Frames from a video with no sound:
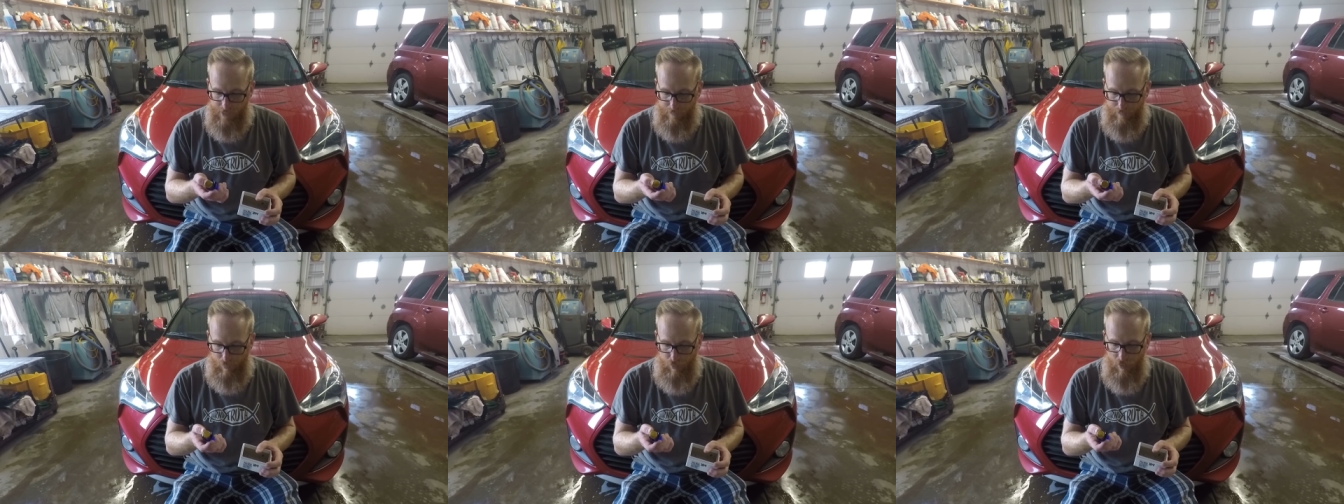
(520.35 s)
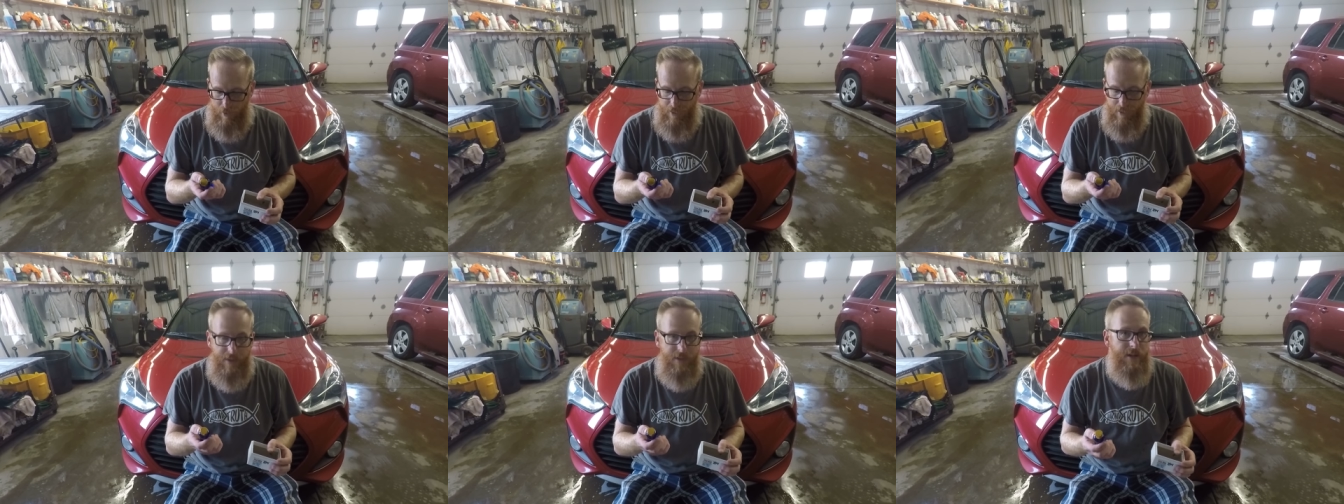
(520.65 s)

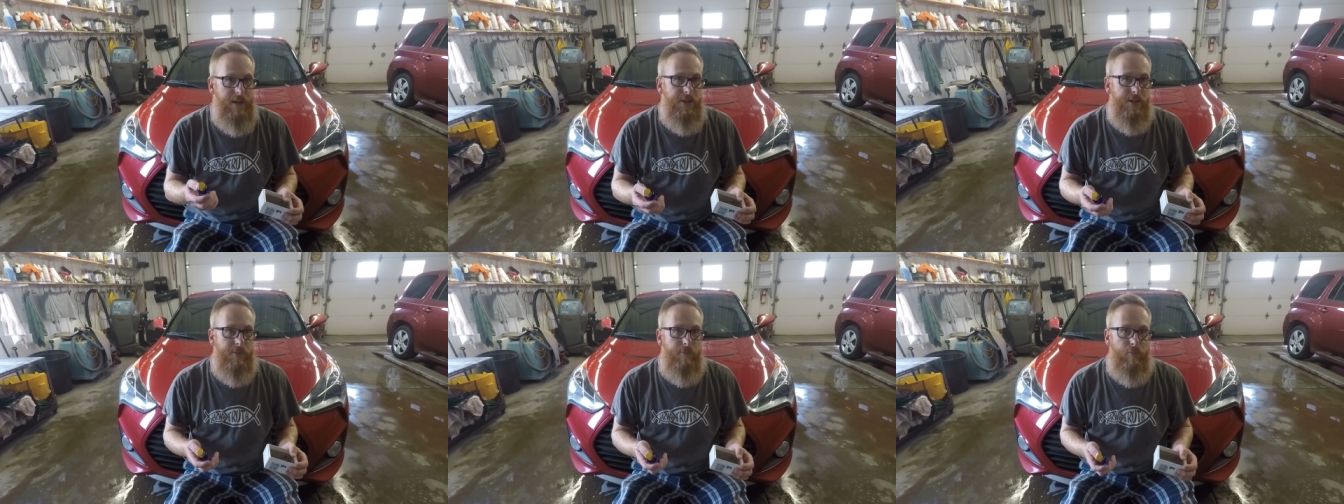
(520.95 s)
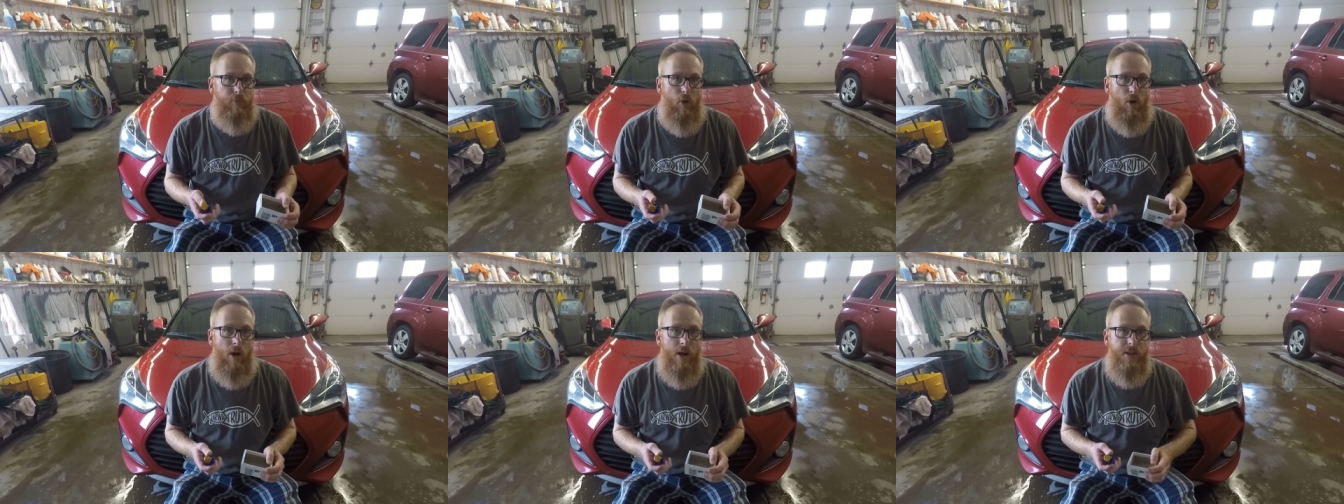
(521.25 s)
pretty decent
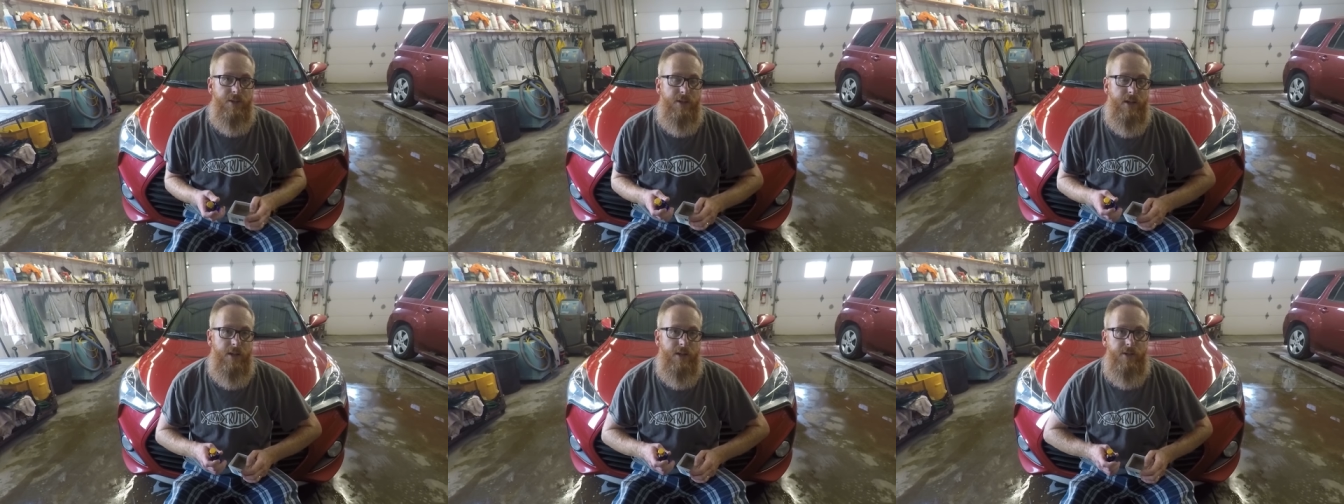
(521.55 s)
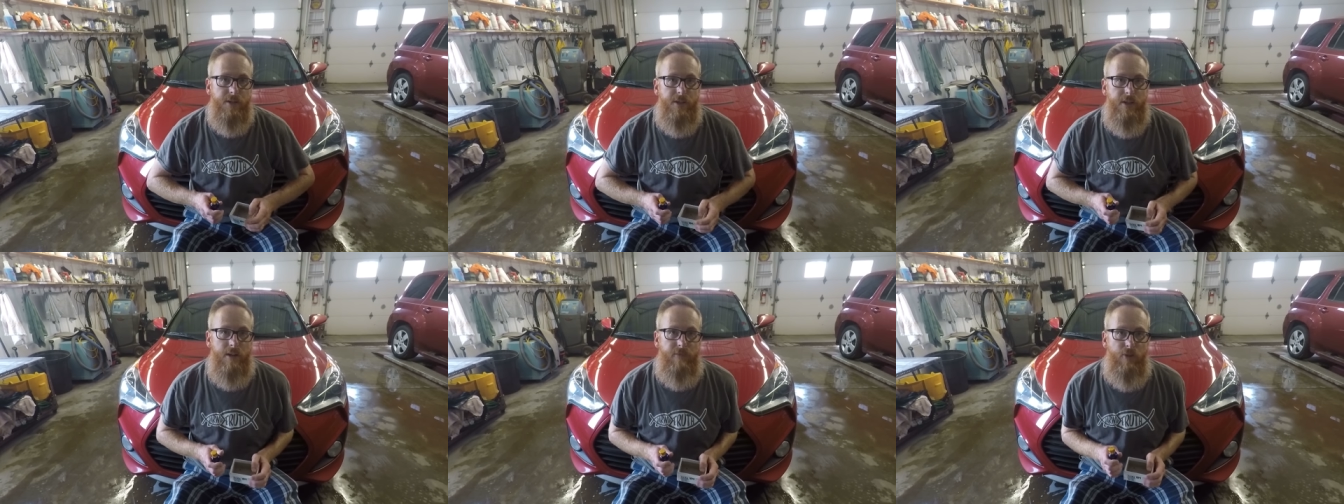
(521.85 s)

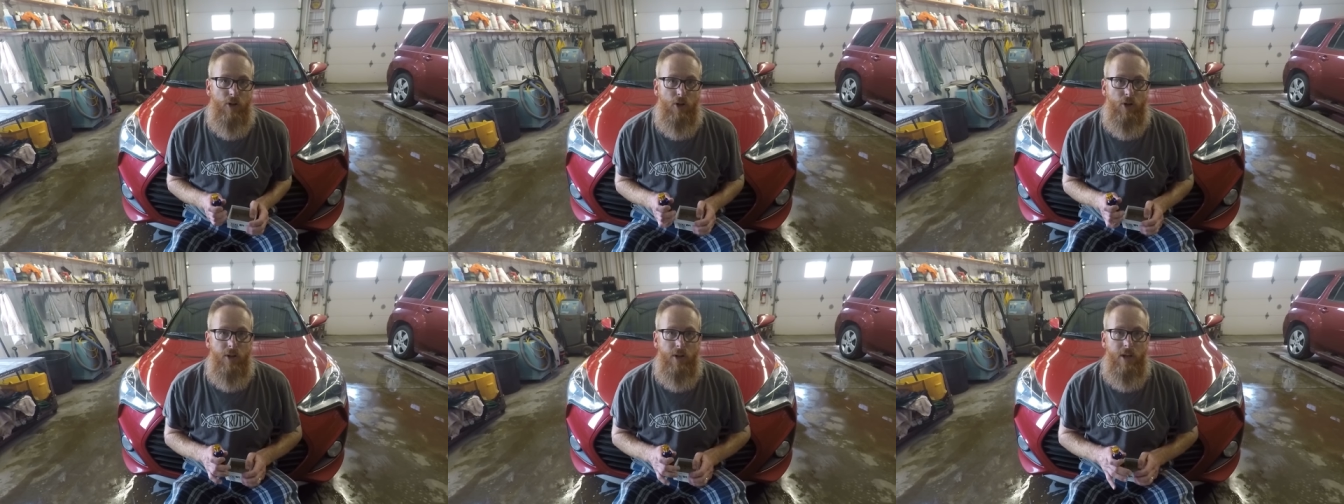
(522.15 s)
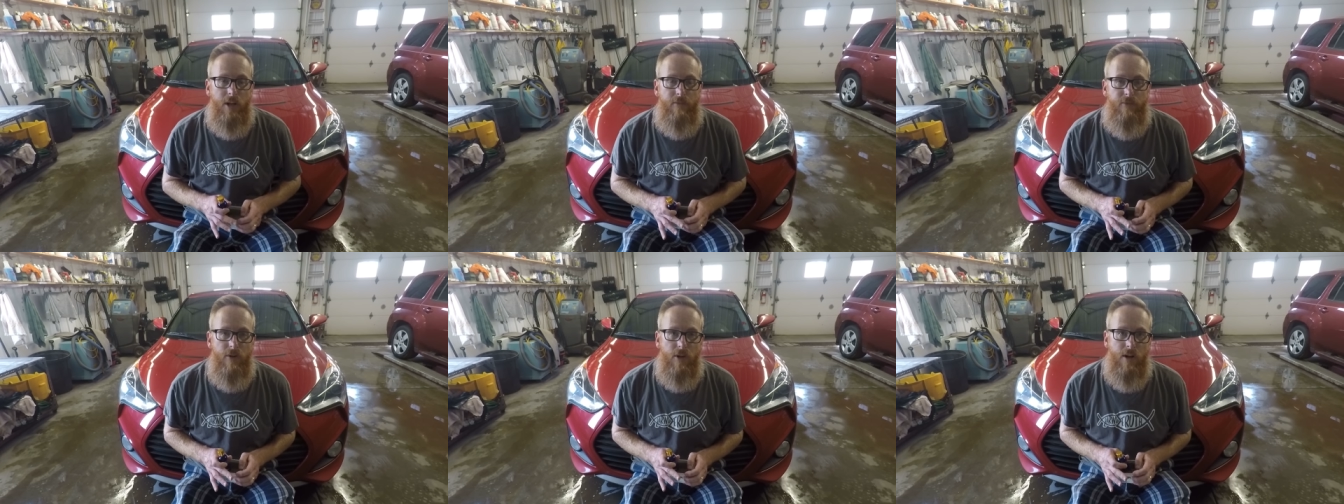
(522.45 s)
process. If you're going to
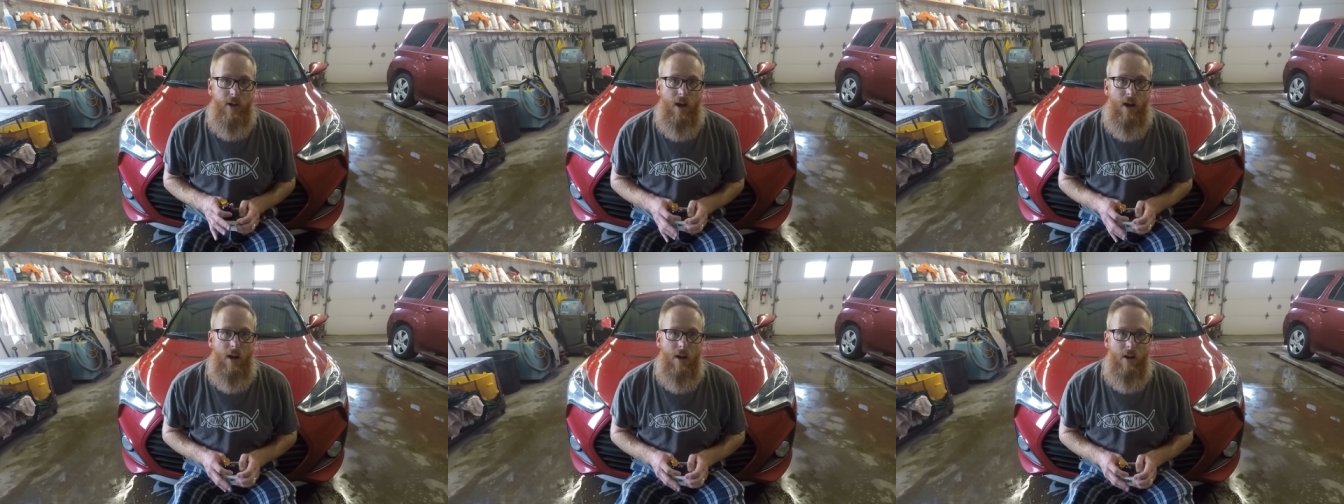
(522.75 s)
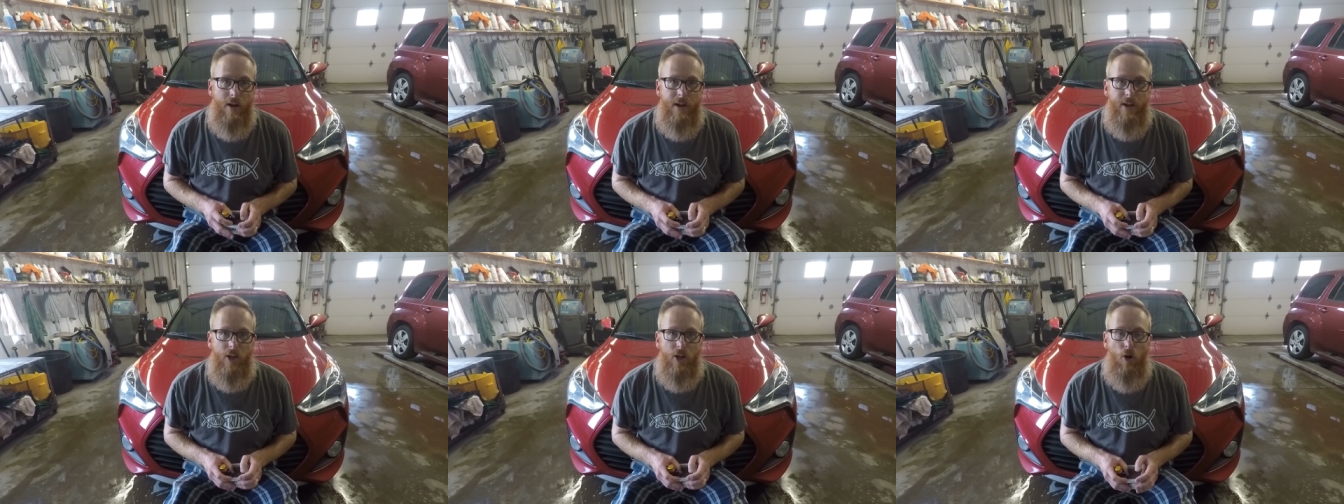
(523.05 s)
give your car
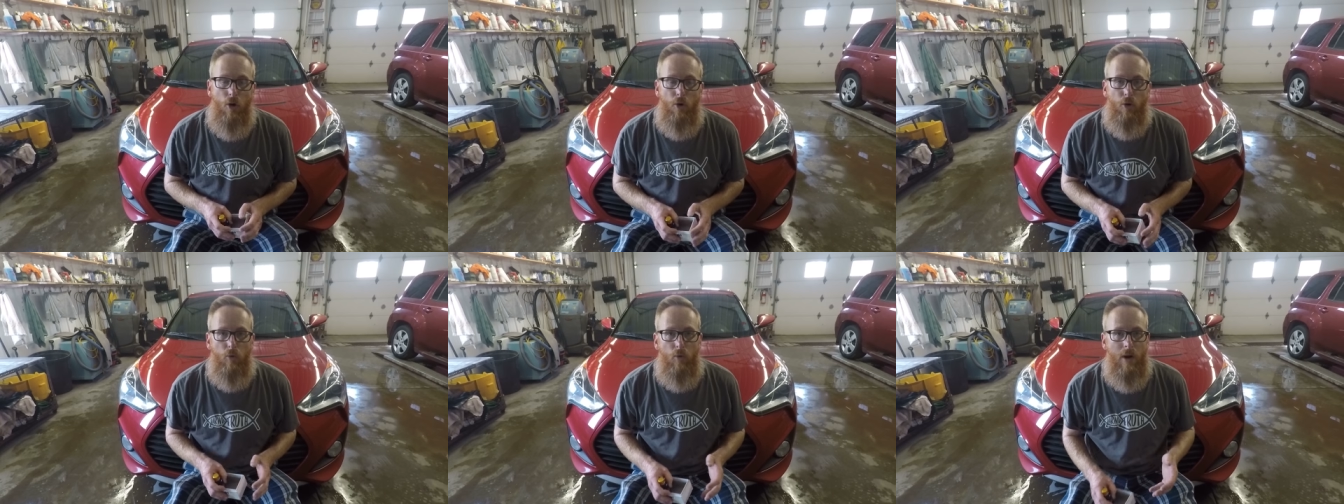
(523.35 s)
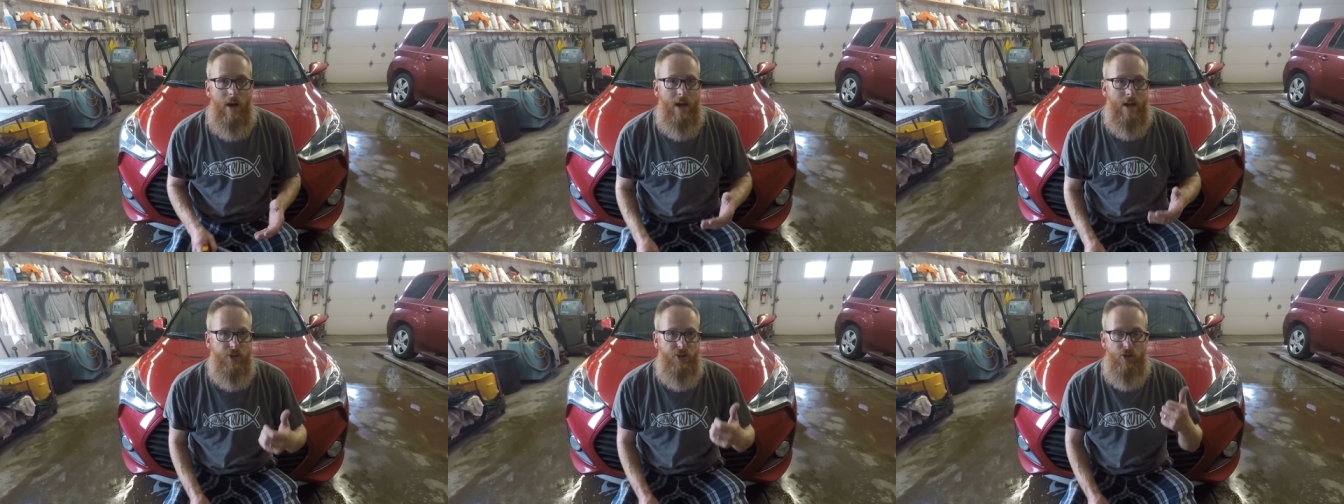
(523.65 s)
a coat of wax,